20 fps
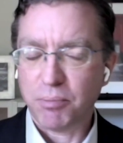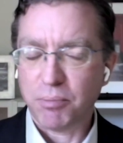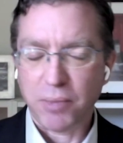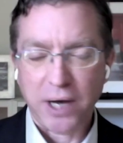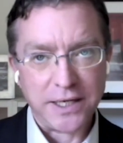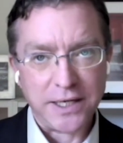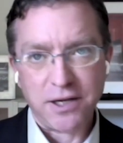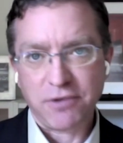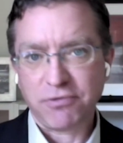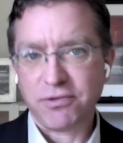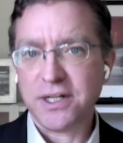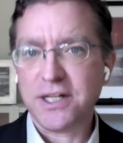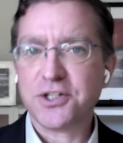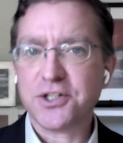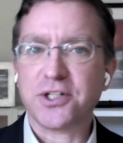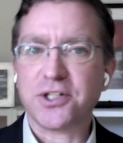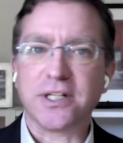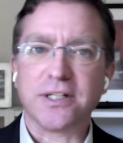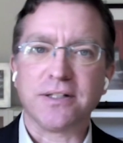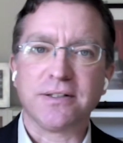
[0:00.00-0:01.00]
By
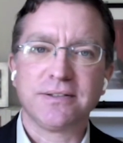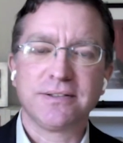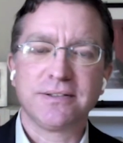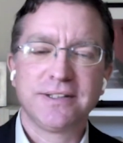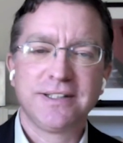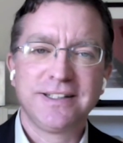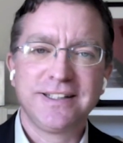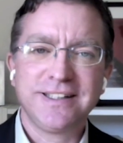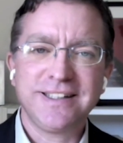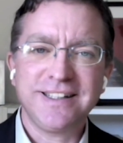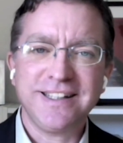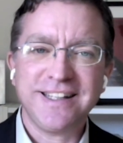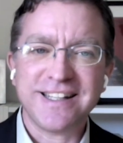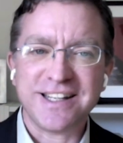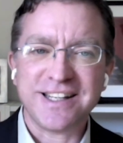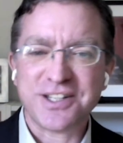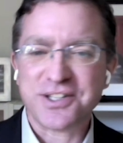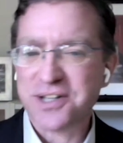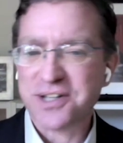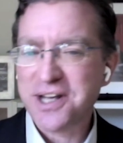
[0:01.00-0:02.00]
definition,
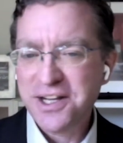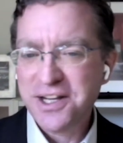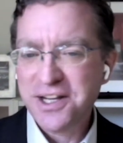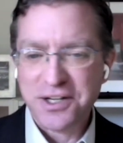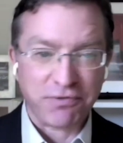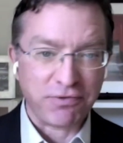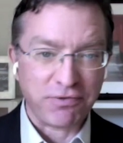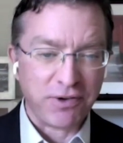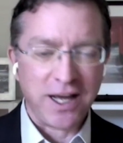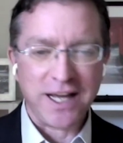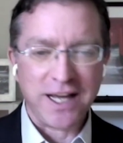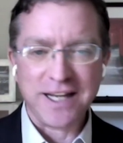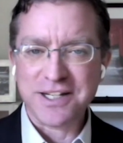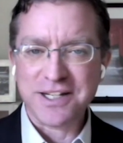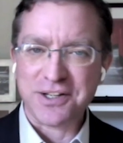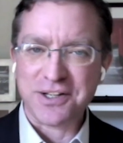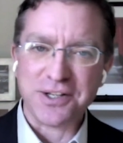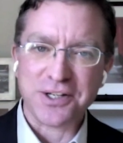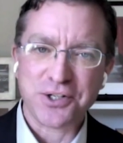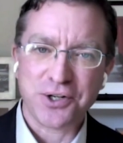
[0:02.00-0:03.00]
it's defined
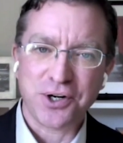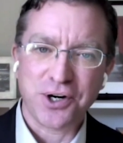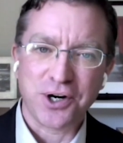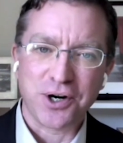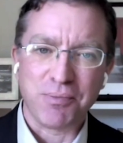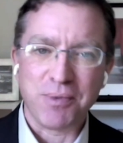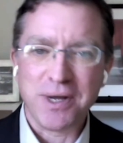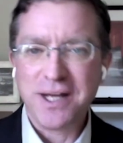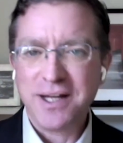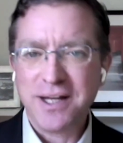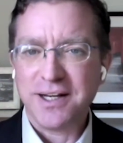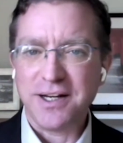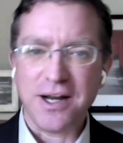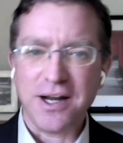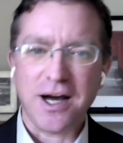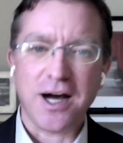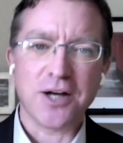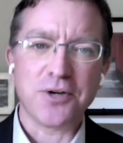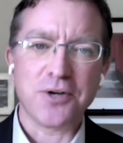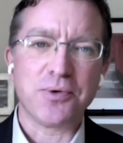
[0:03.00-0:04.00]
in the term
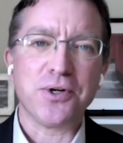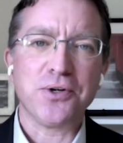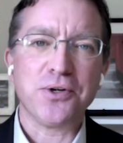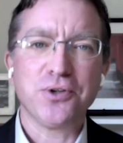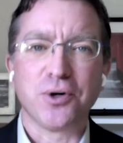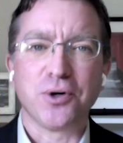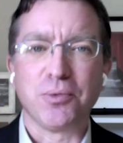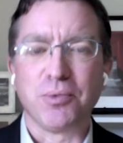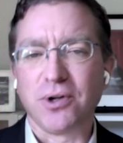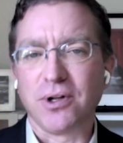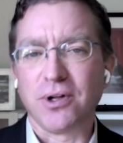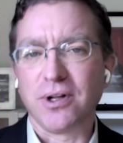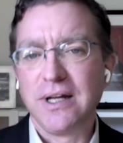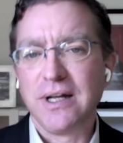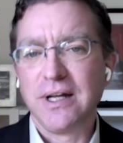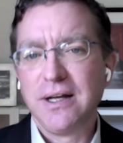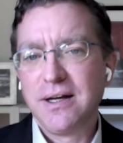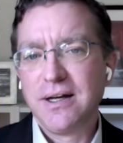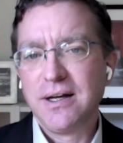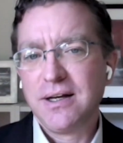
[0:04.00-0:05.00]
non-renewable.
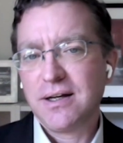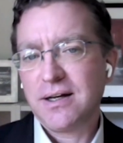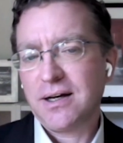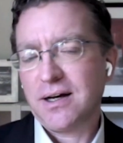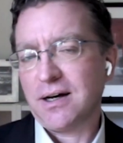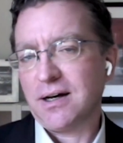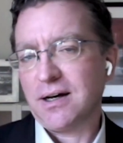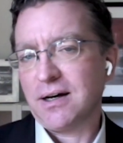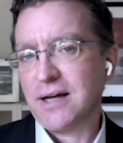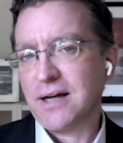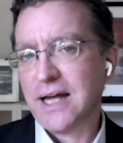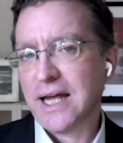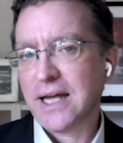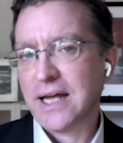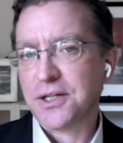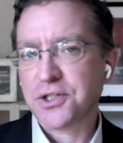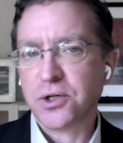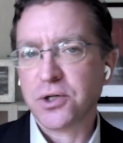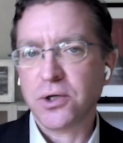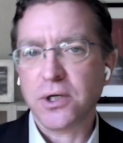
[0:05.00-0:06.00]

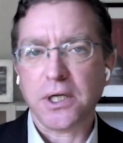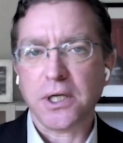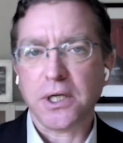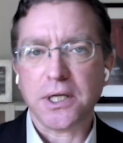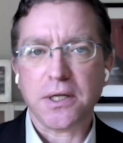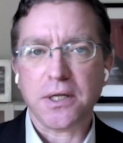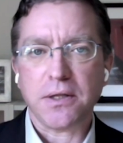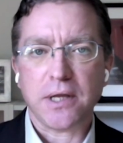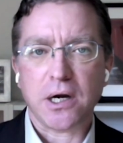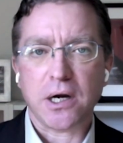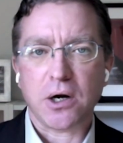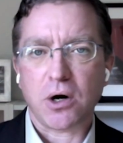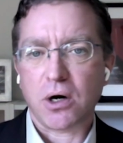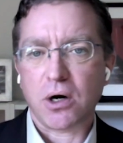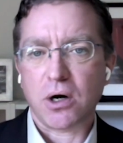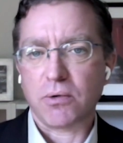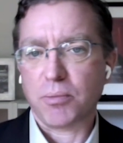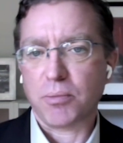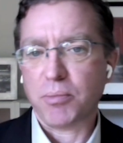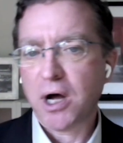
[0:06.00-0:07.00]
And certainly there
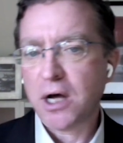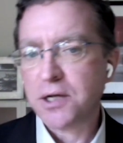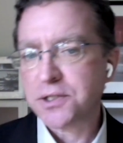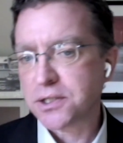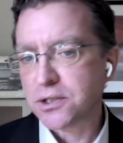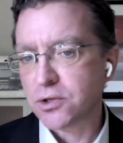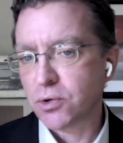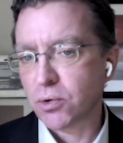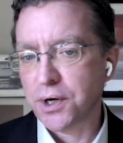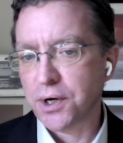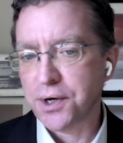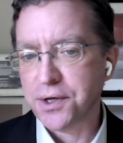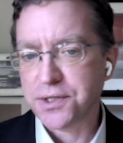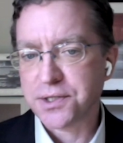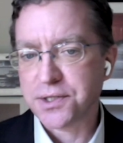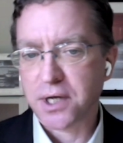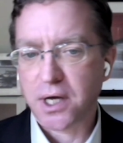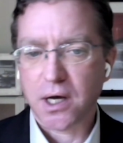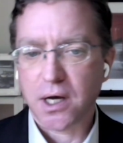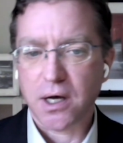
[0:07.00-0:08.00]
are
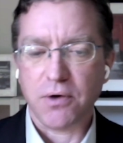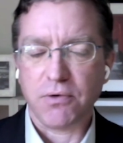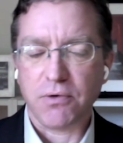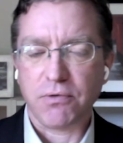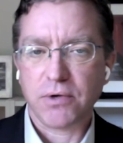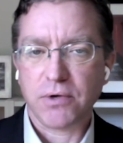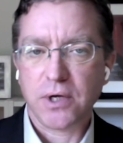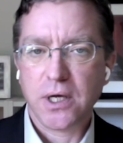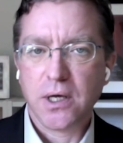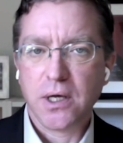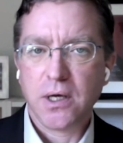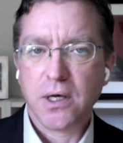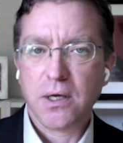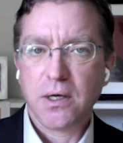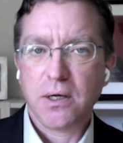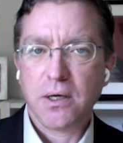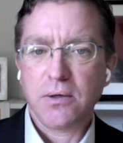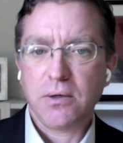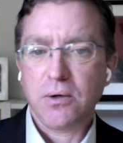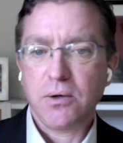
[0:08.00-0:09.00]
repositories of
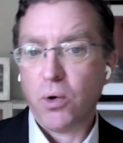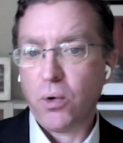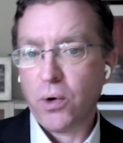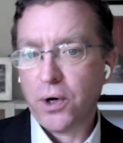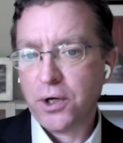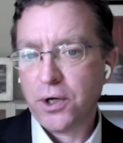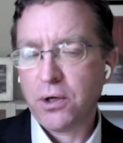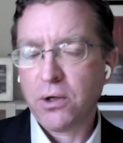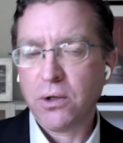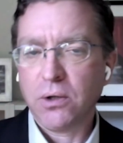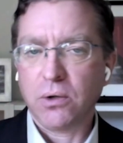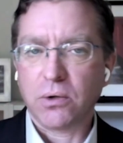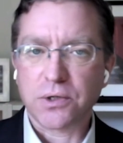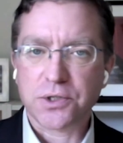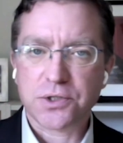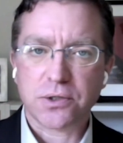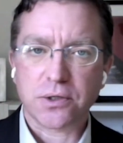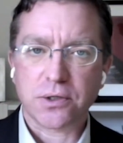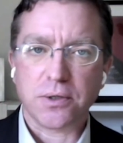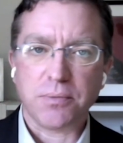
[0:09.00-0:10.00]
oil or
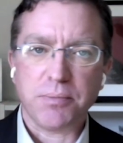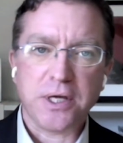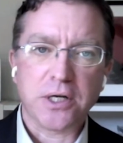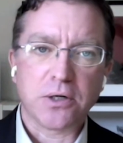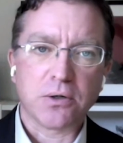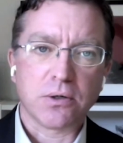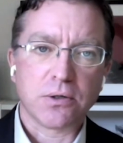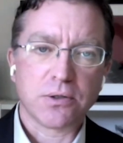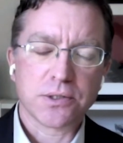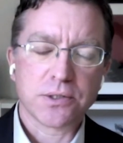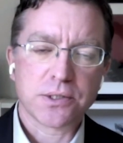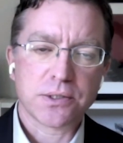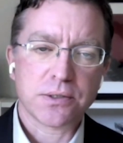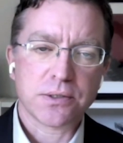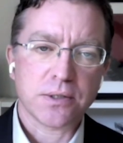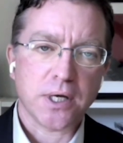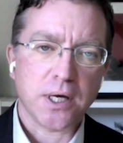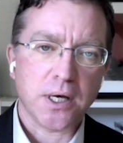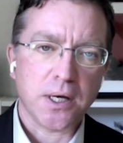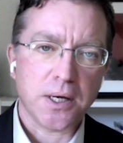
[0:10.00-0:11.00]
certain minerals,